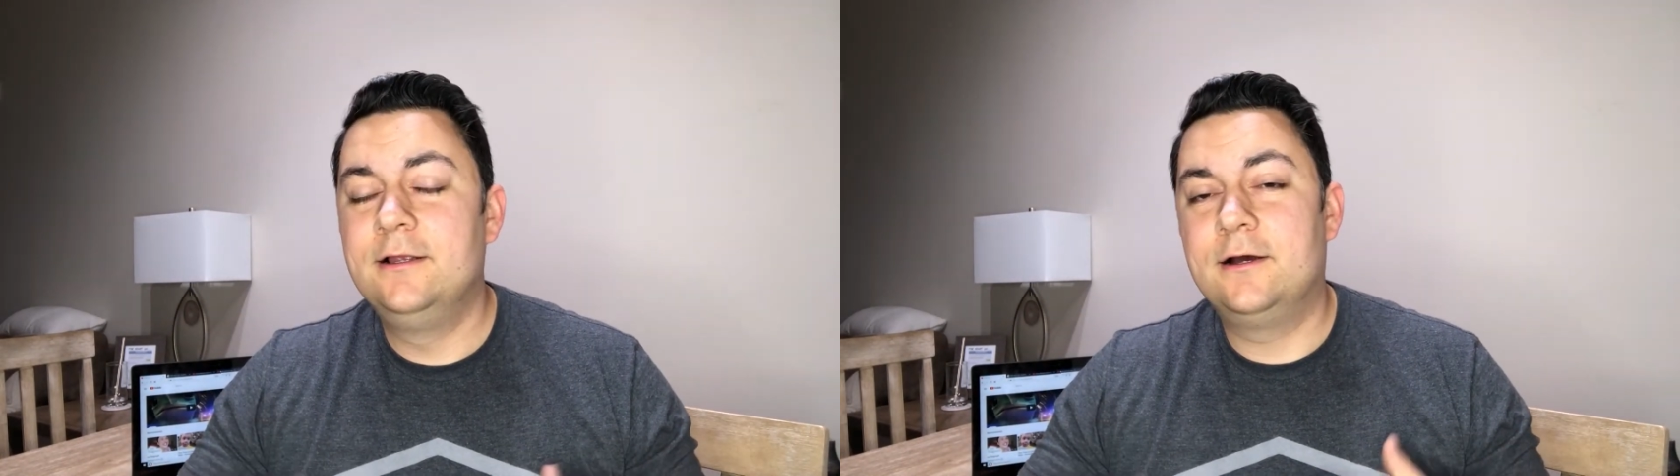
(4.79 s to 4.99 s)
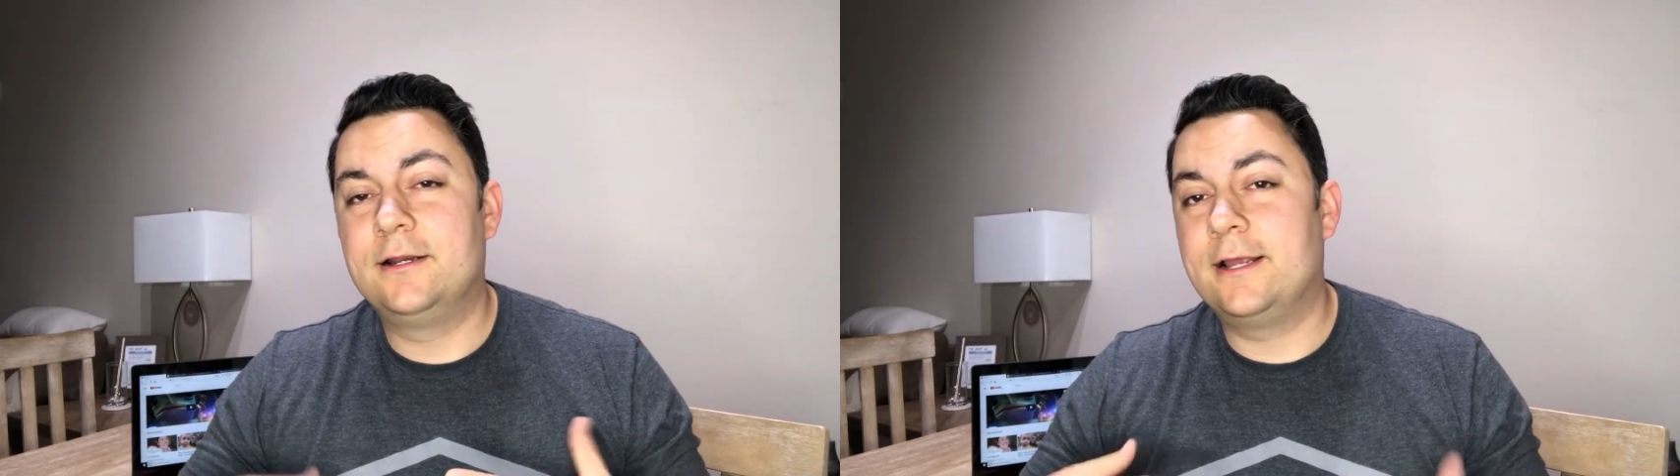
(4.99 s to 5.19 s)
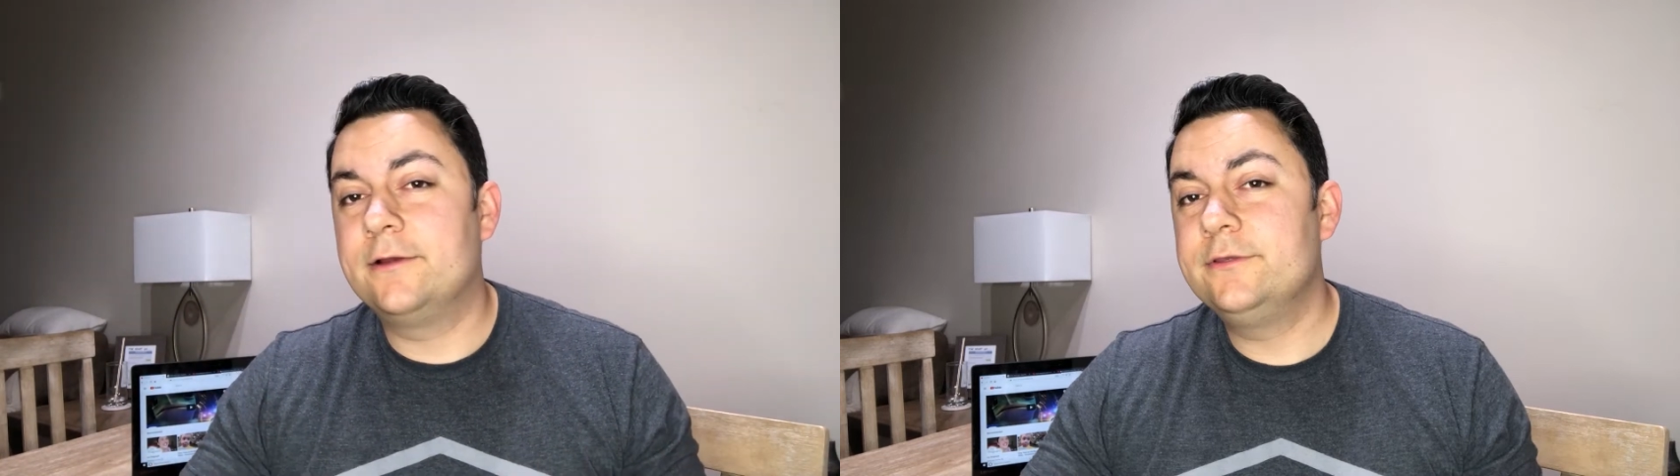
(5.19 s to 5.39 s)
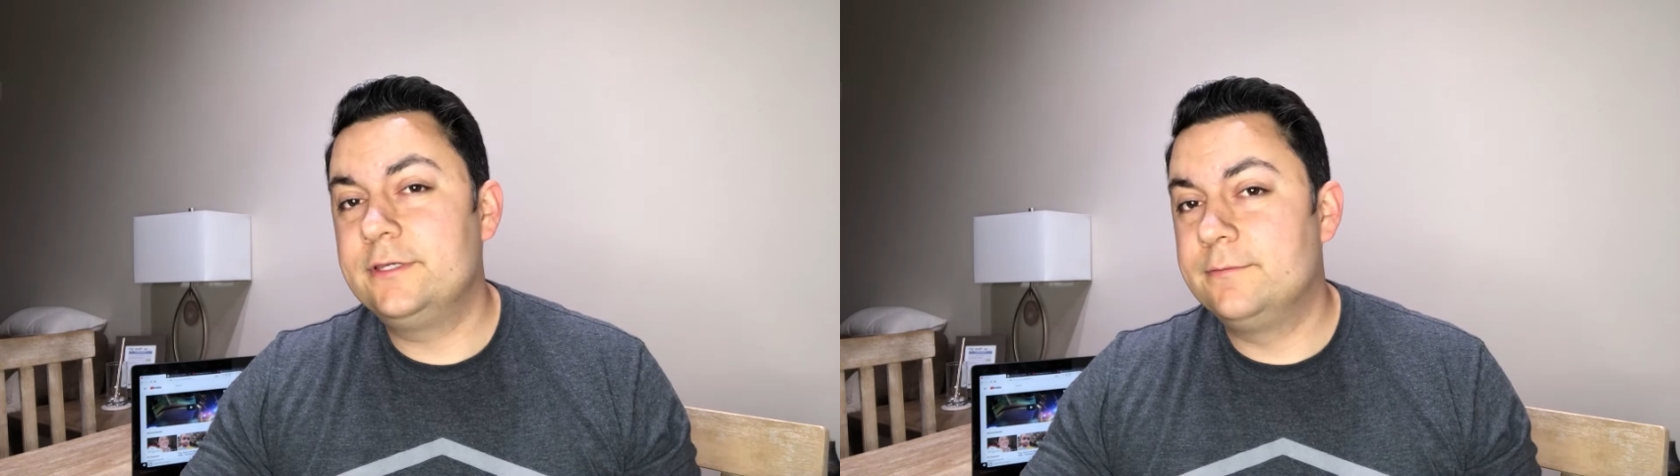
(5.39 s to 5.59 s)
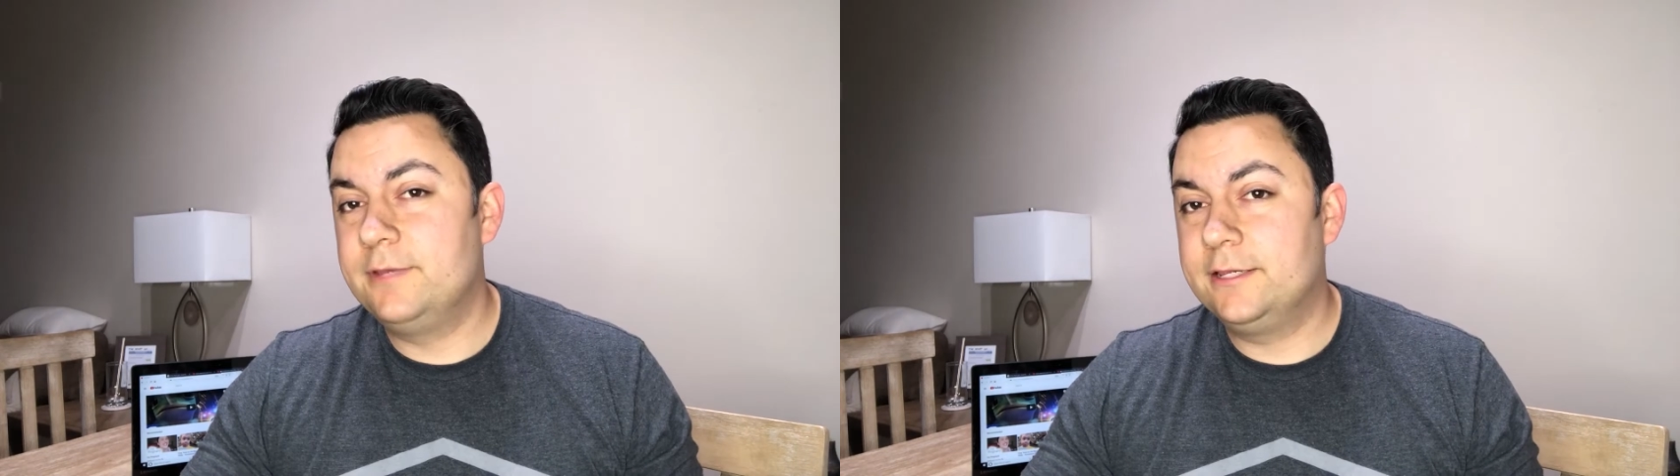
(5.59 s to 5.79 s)
on how you
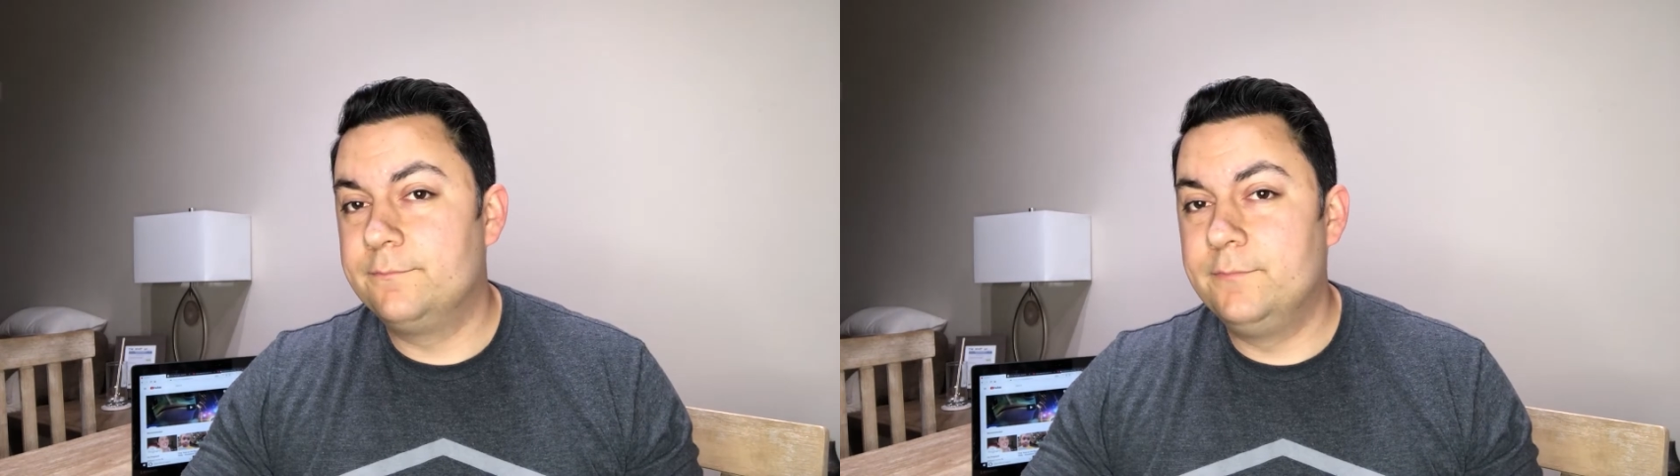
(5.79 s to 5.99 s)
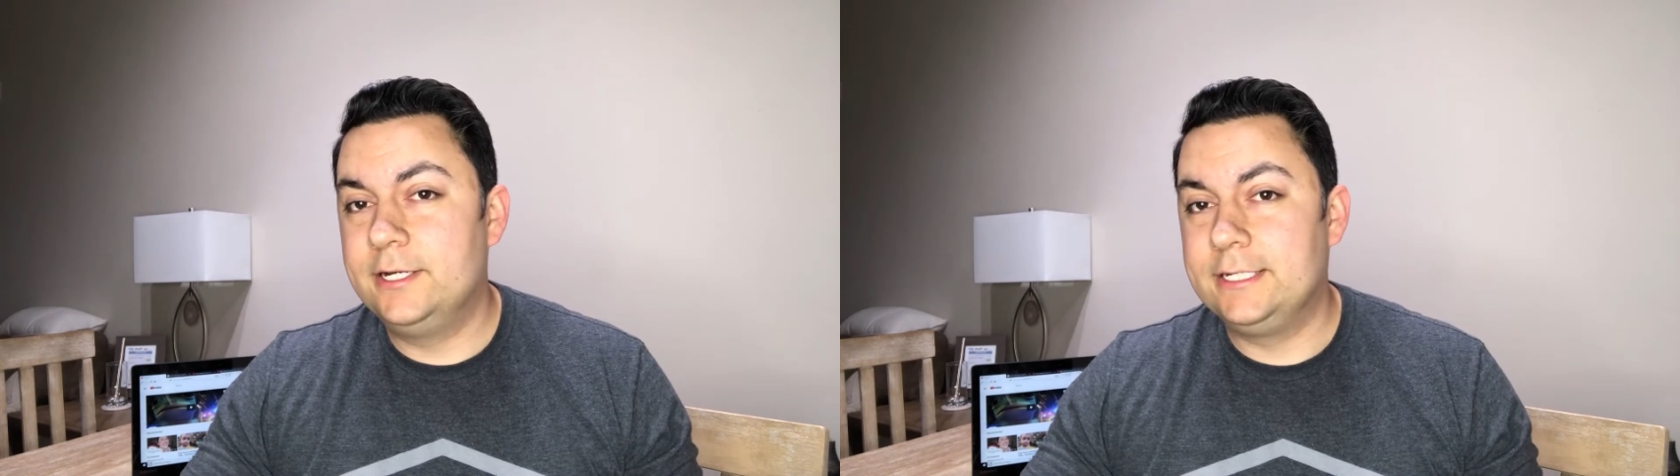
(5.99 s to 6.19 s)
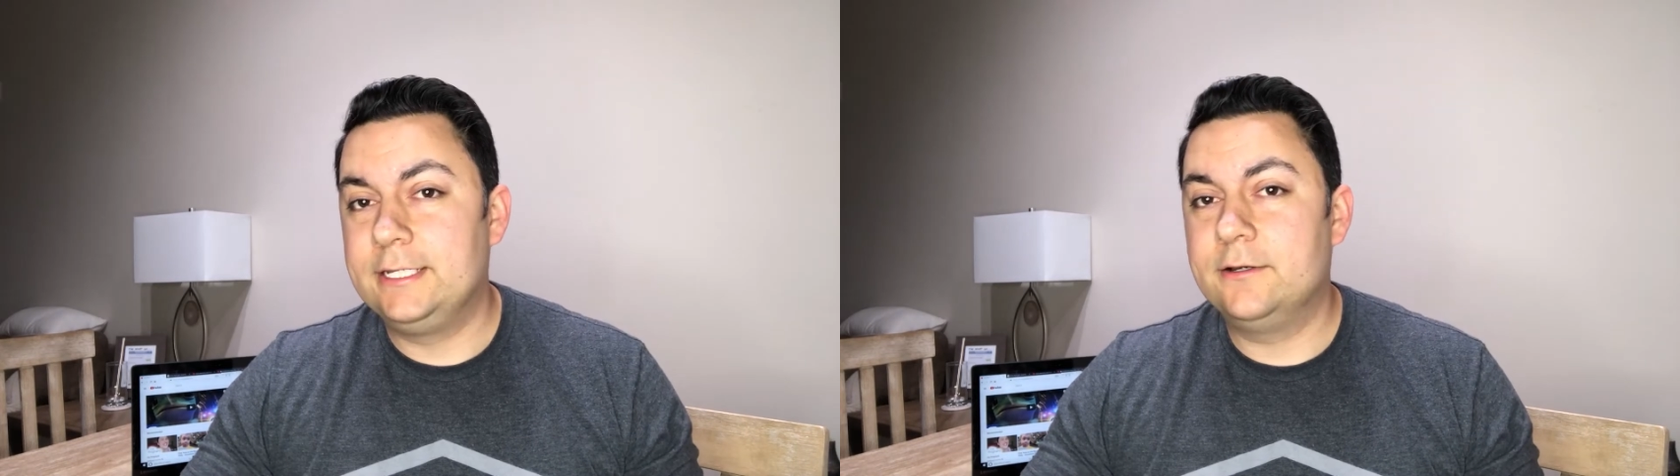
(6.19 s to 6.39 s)
can make money